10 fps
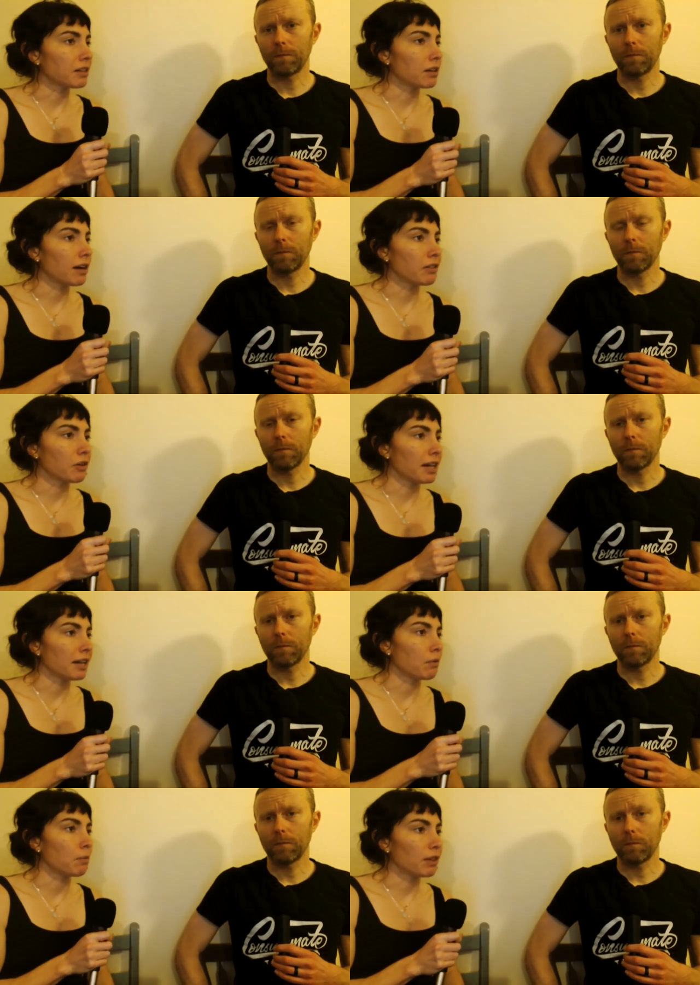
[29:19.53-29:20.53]
Speaker 1: They're either
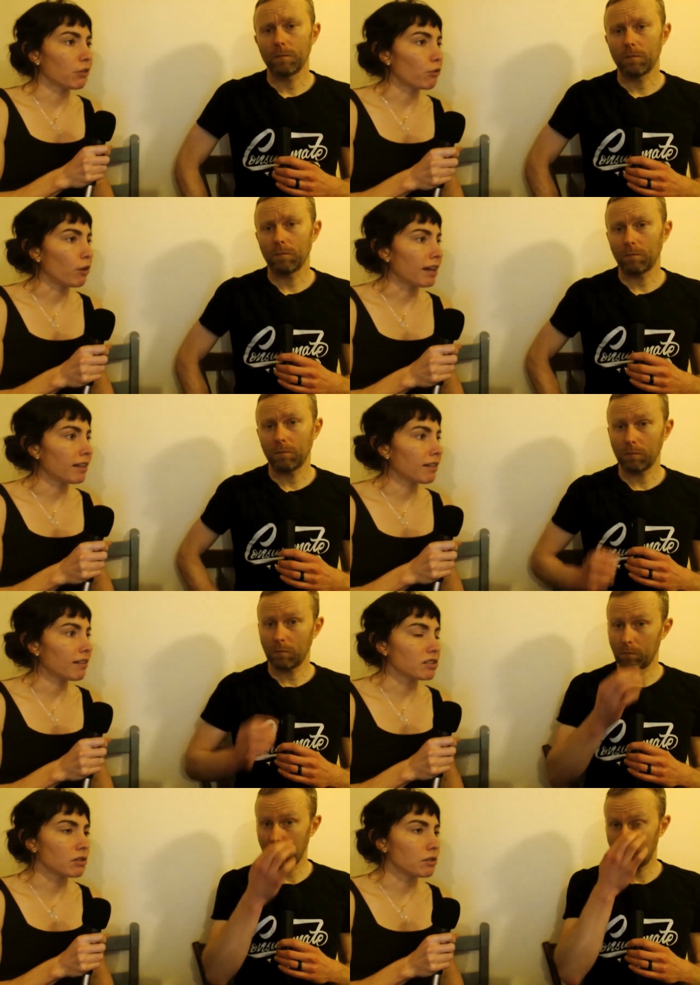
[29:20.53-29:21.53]
heading with
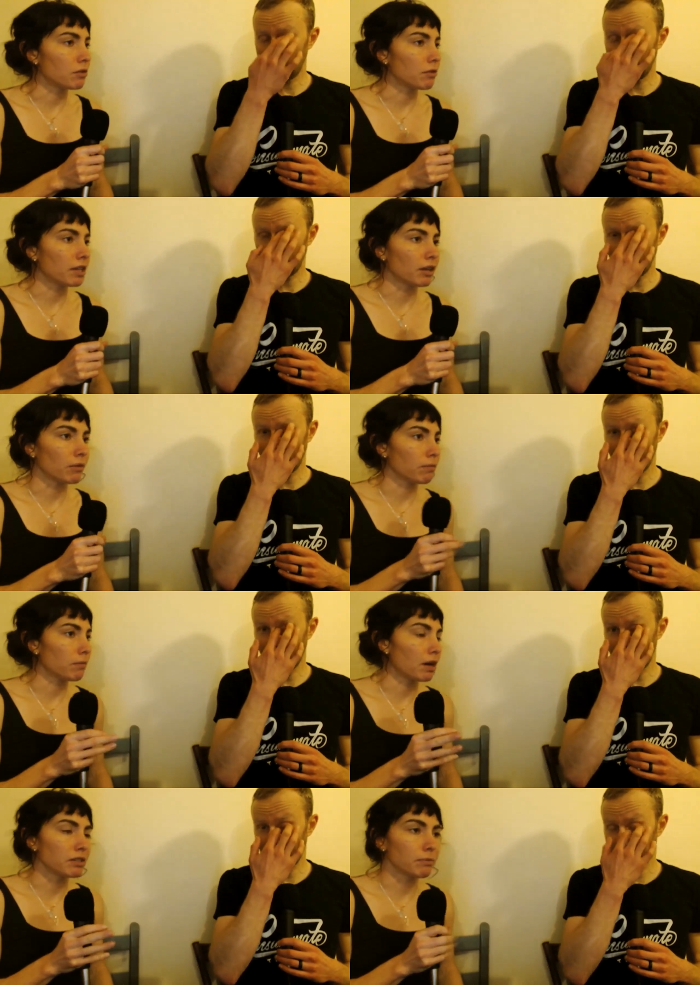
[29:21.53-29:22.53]
friends to, you know,
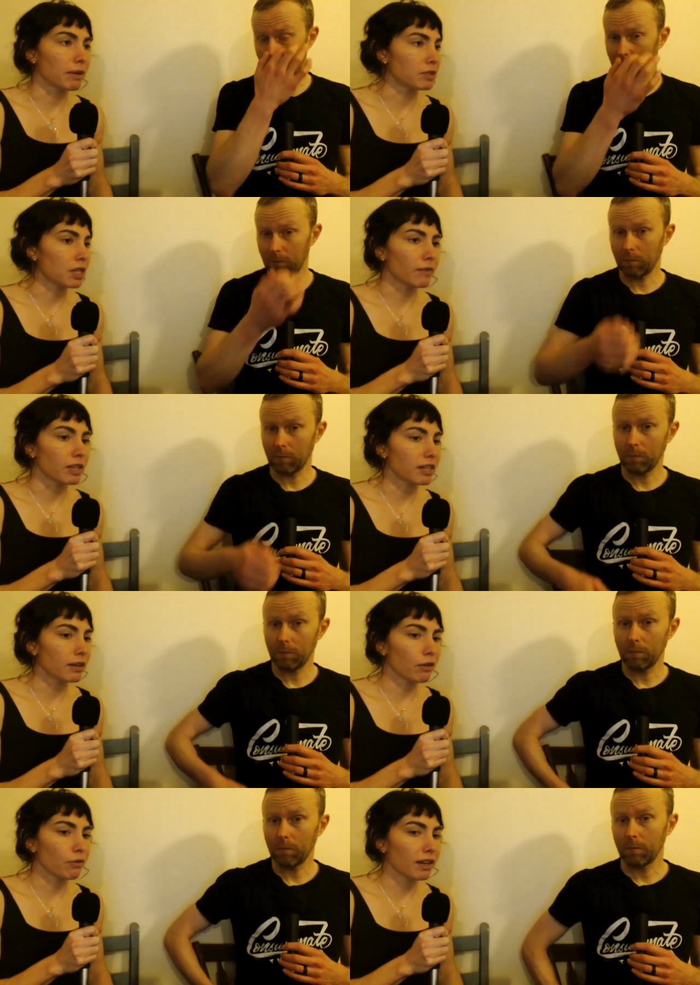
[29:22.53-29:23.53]
on, we have a ton of
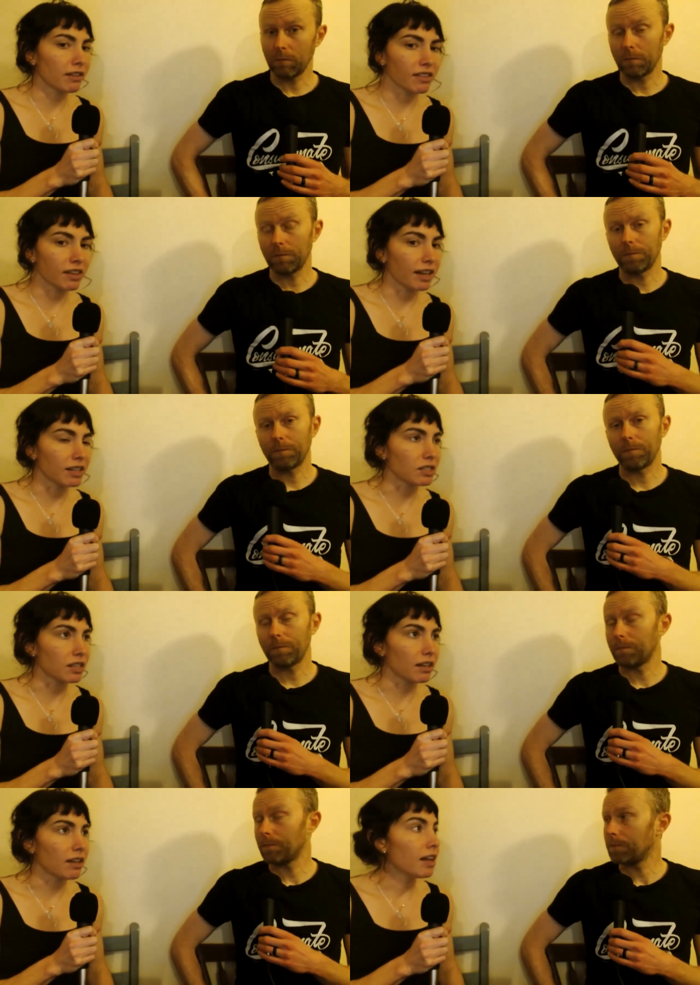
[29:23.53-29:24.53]
Ontario friends that head
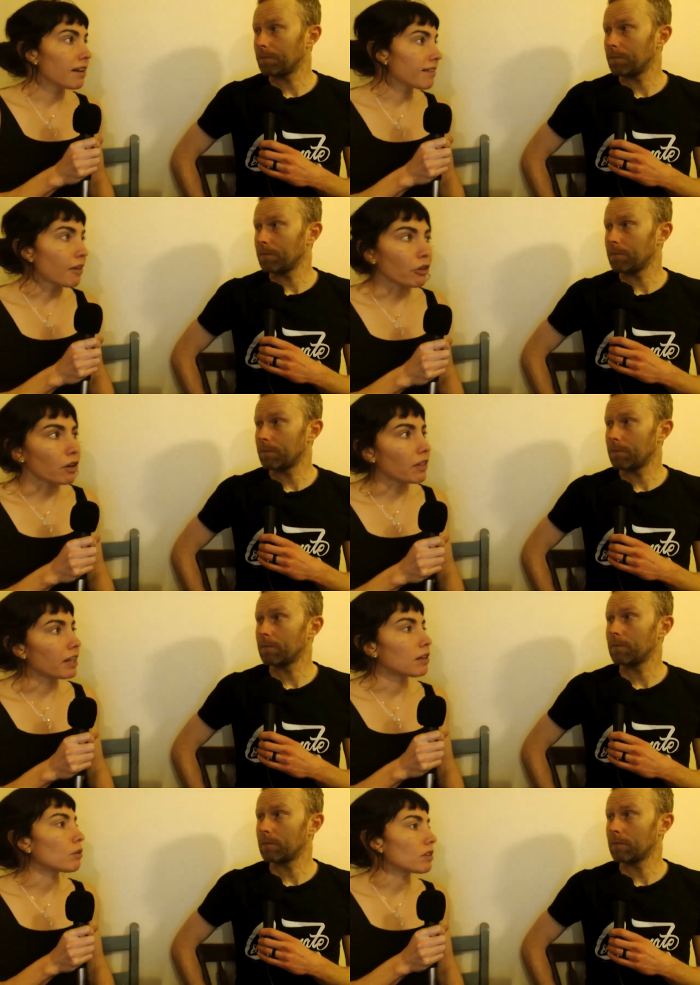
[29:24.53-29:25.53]
to South
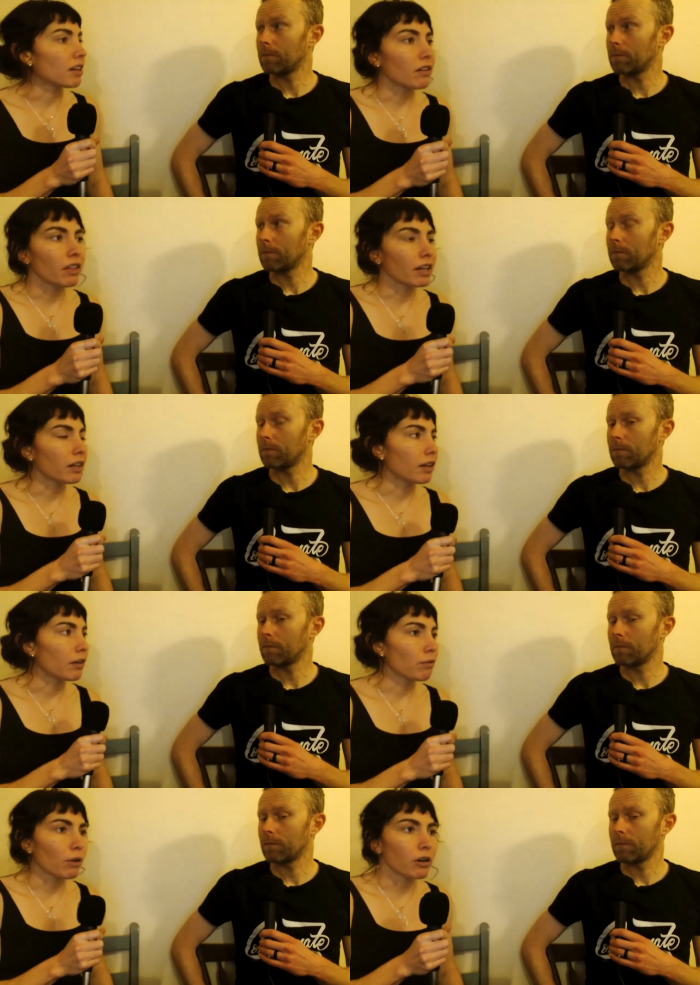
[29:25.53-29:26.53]
Carolina, North
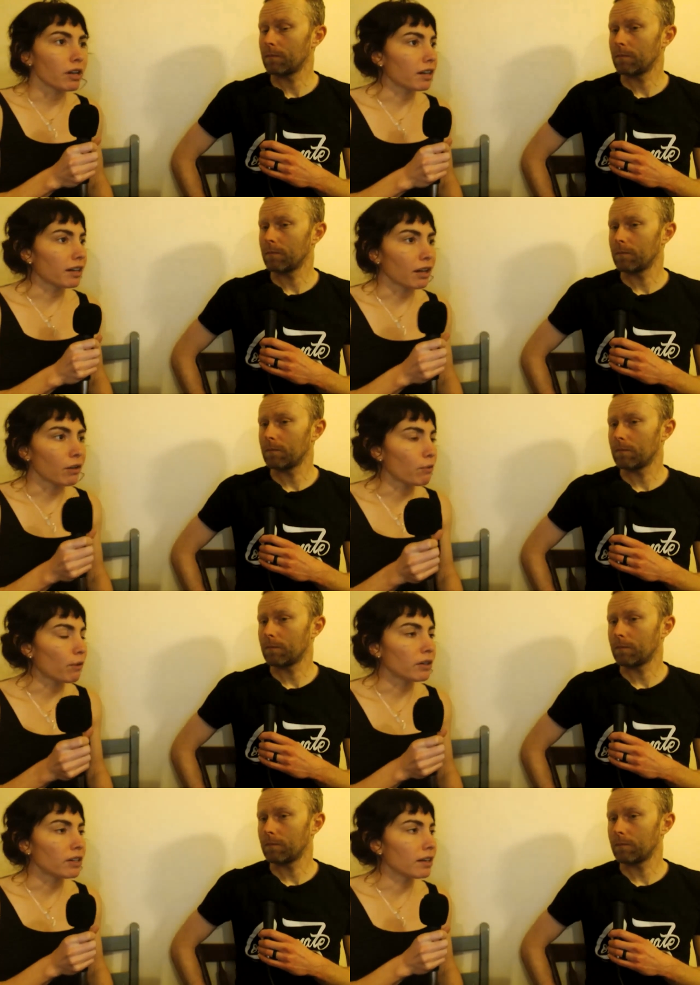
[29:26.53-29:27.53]
Carolina, Florida,
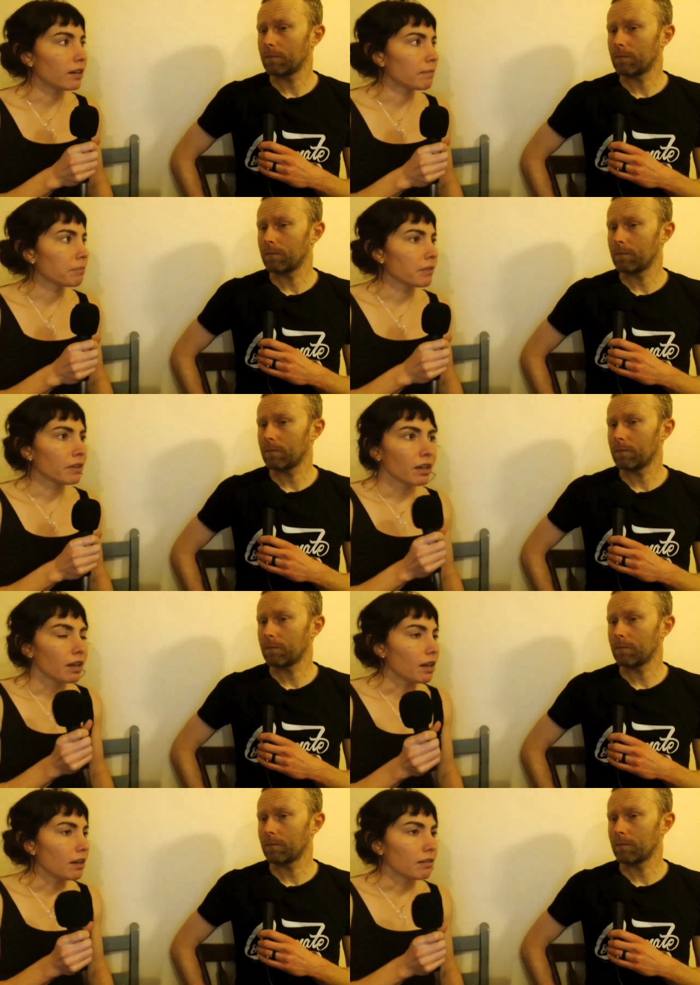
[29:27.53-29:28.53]
California,
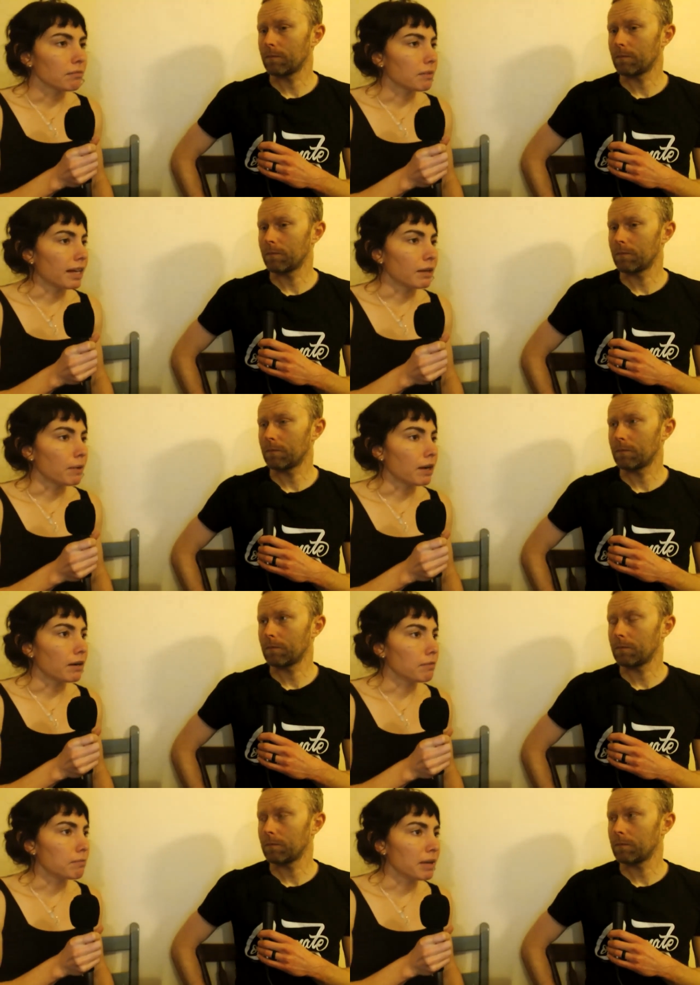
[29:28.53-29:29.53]
uh,
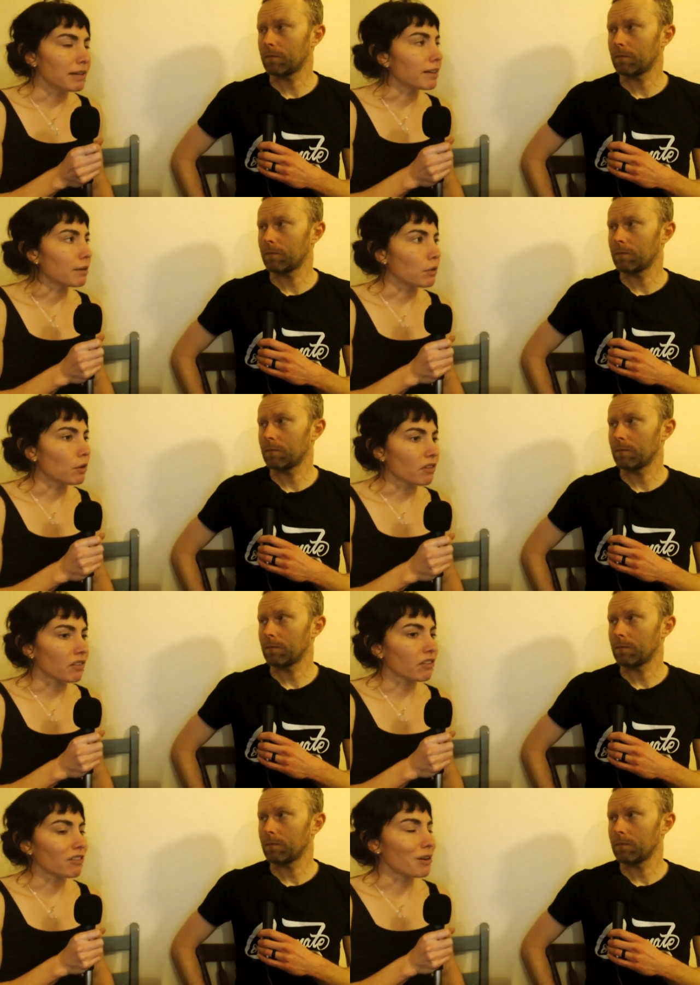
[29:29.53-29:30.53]
anywhere basically where there
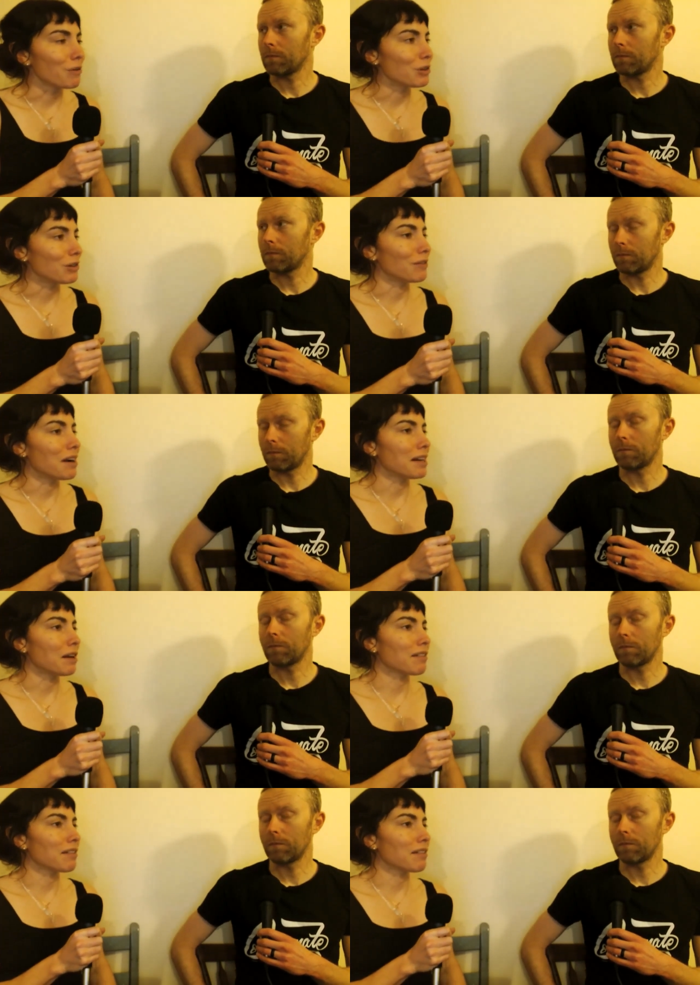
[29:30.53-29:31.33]
isn't snow and you can ride